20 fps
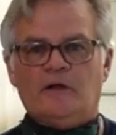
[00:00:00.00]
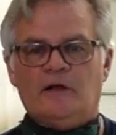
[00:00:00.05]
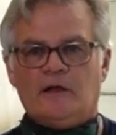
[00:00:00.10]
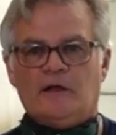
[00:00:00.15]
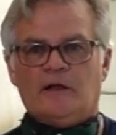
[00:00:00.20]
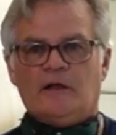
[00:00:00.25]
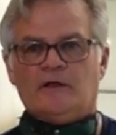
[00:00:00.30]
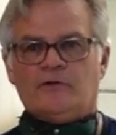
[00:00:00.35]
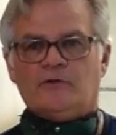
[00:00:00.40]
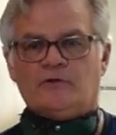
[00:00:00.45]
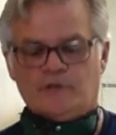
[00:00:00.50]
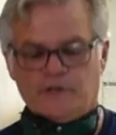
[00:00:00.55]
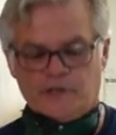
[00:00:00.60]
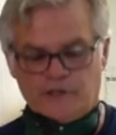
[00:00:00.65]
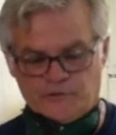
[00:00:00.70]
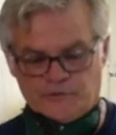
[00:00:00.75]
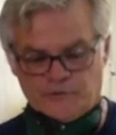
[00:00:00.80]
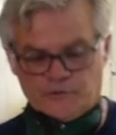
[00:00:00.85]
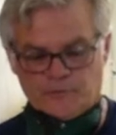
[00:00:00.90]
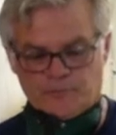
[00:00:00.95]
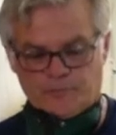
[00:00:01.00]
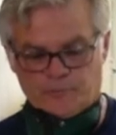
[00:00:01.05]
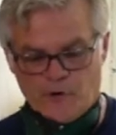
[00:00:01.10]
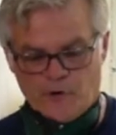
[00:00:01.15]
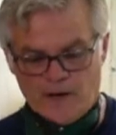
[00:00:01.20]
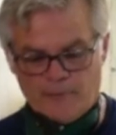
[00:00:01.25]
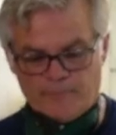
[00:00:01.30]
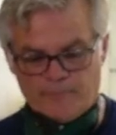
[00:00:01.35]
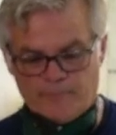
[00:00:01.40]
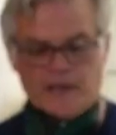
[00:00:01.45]
You need to prep
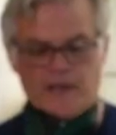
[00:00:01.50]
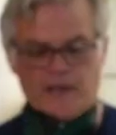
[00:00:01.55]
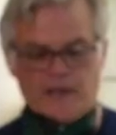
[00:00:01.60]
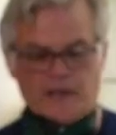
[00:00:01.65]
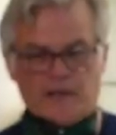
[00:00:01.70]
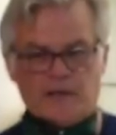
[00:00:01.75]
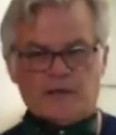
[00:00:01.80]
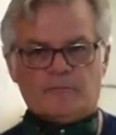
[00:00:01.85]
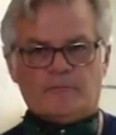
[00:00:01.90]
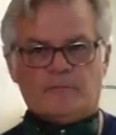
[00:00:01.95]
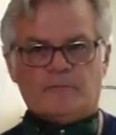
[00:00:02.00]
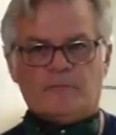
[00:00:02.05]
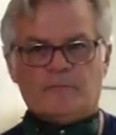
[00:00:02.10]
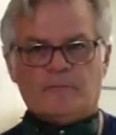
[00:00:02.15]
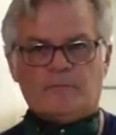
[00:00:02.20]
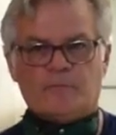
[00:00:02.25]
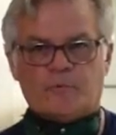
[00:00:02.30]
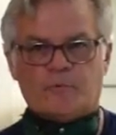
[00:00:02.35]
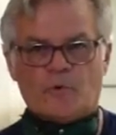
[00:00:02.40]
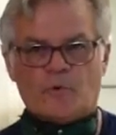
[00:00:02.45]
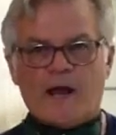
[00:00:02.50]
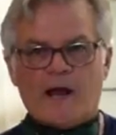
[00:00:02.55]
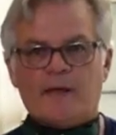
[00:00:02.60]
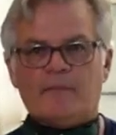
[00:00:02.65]
and prime